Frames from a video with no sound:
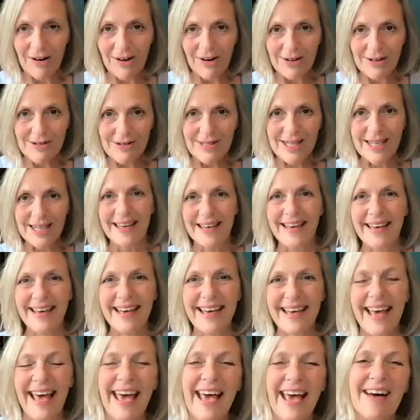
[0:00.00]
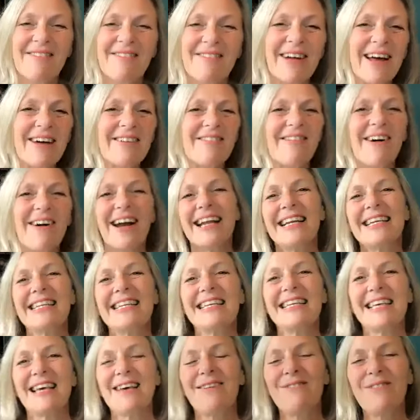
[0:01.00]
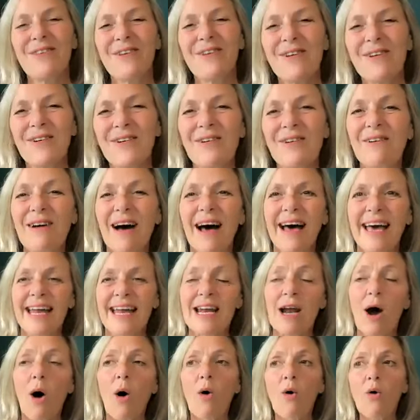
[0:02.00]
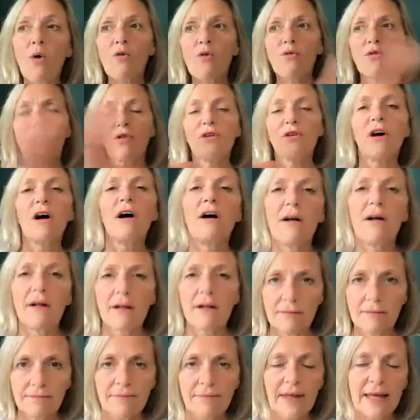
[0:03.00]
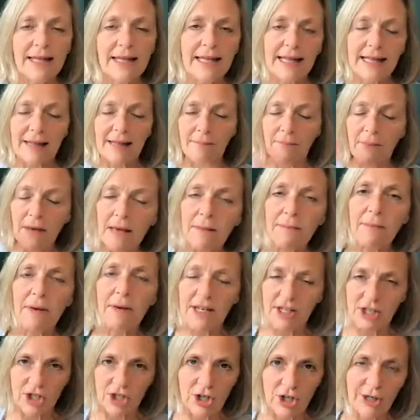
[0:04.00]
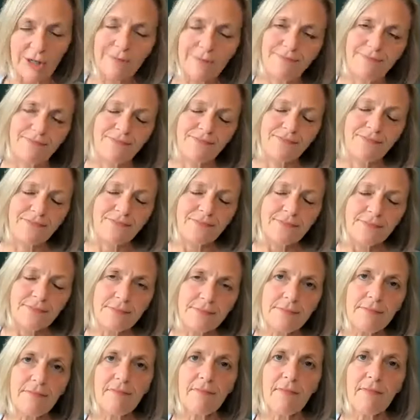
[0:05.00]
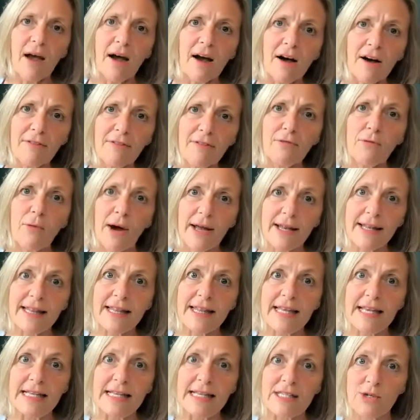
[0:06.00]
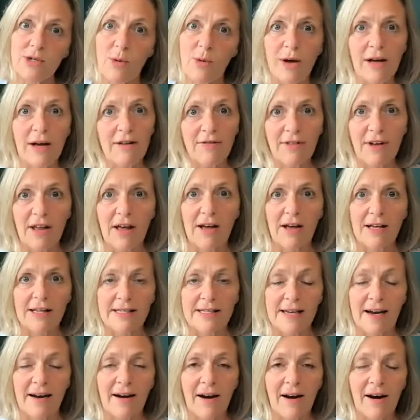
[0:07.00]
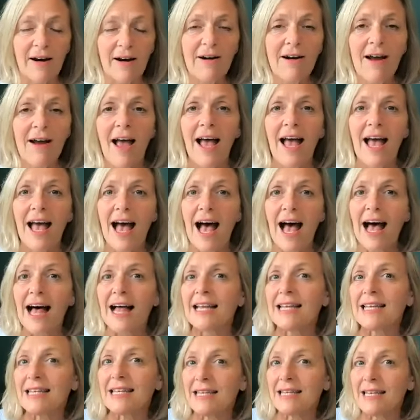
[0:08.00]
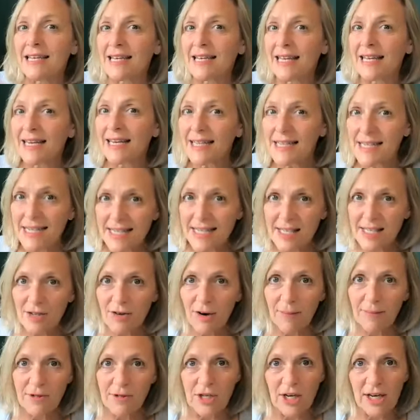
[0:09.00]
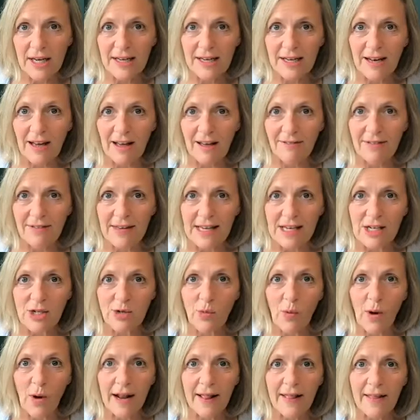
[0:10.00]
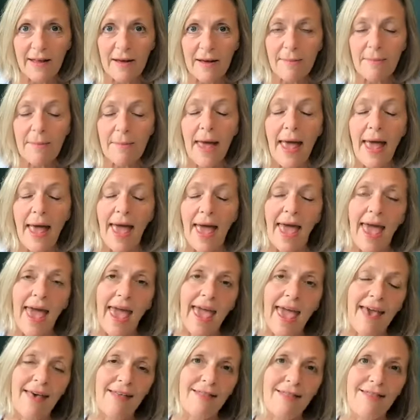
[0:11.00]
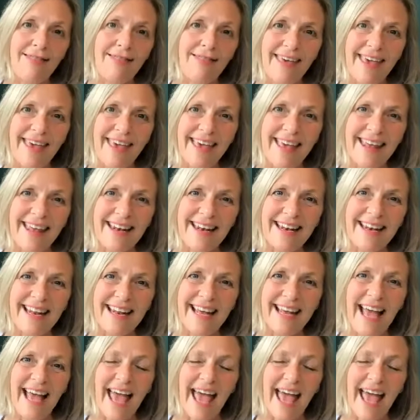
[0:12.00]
hose, but I wanted to give you an overall, like the big picture of what these 12 laws are, a little description of each one of them, and then